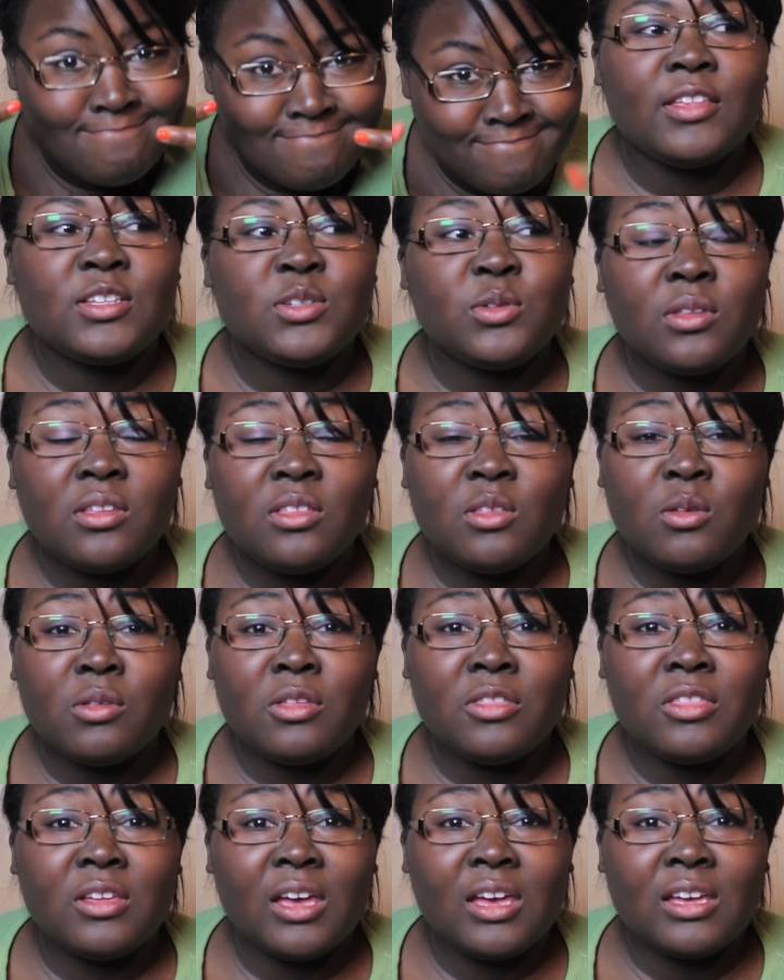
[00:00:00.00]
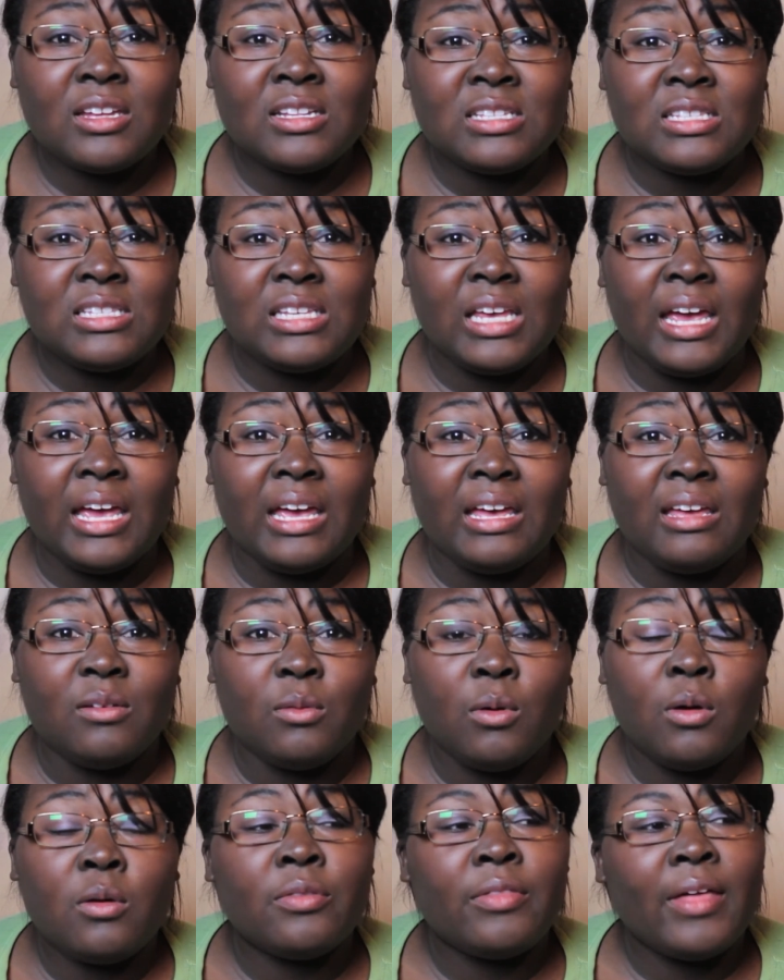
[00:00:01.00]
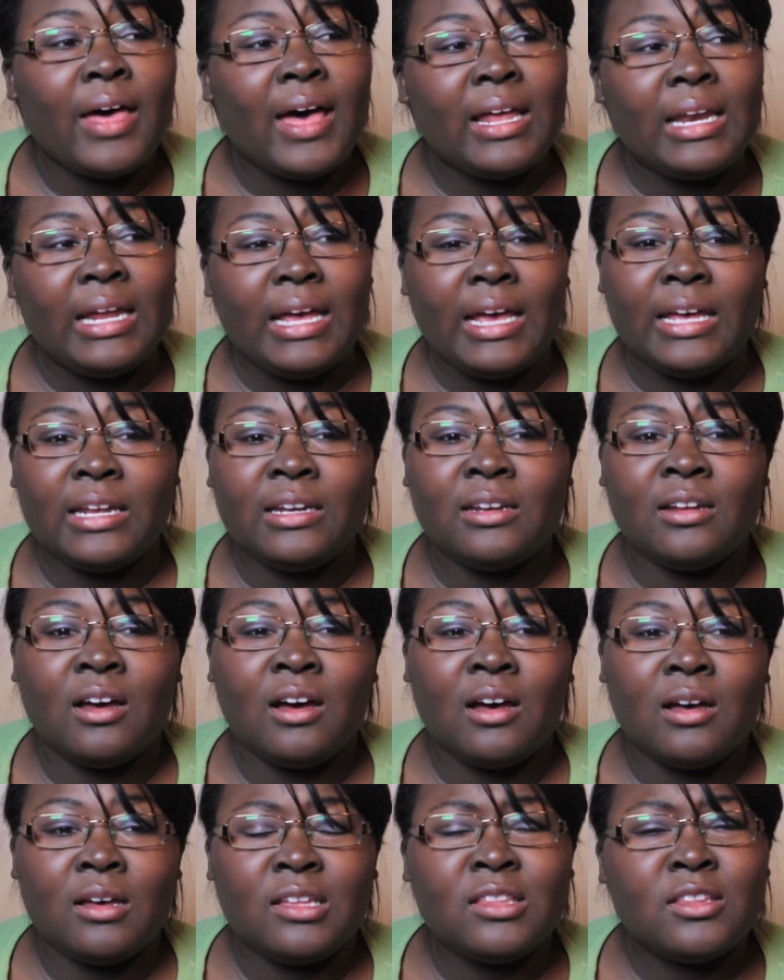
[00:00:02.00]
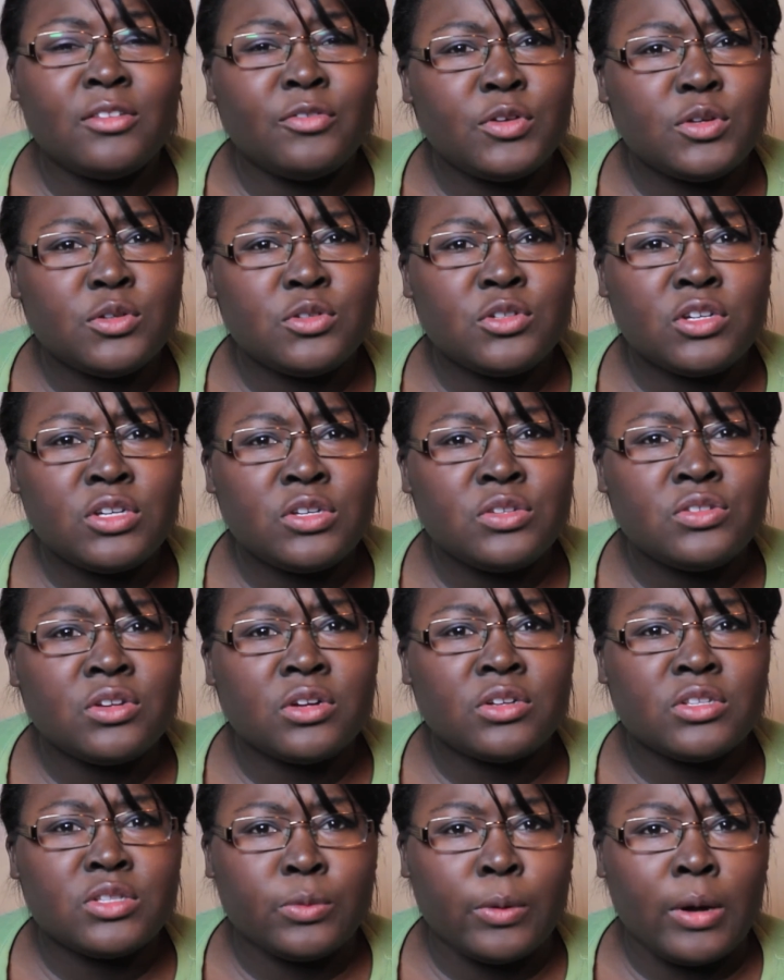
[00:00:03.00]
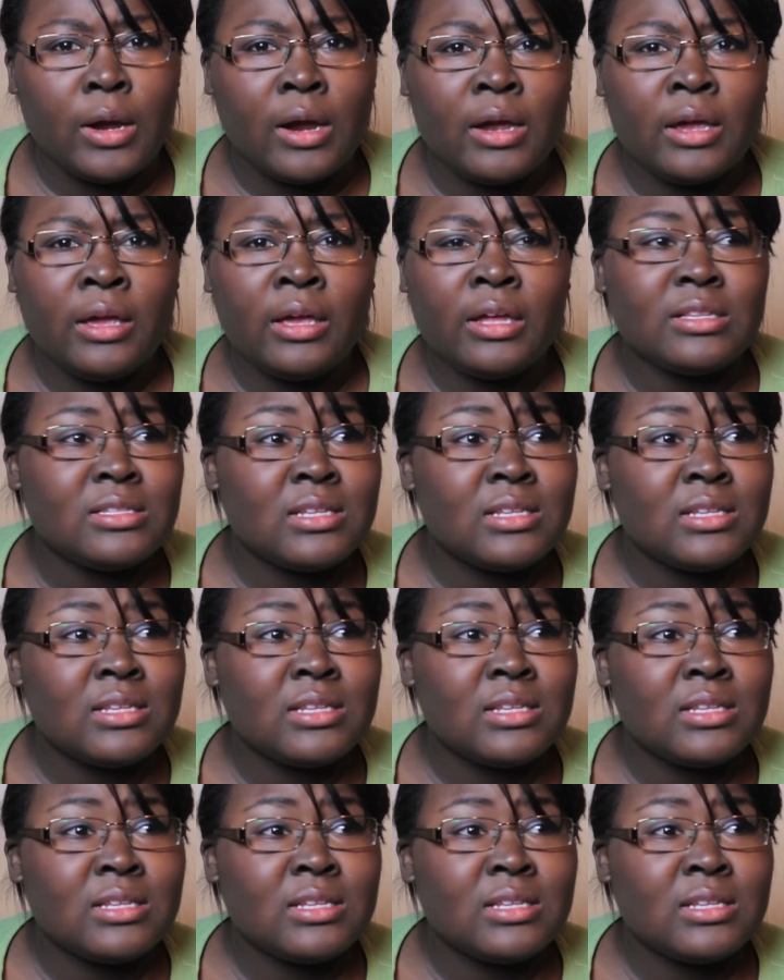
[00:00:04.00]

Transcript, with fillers: It's really the only thing I can say. Well, that and uh, in the future you start swearing.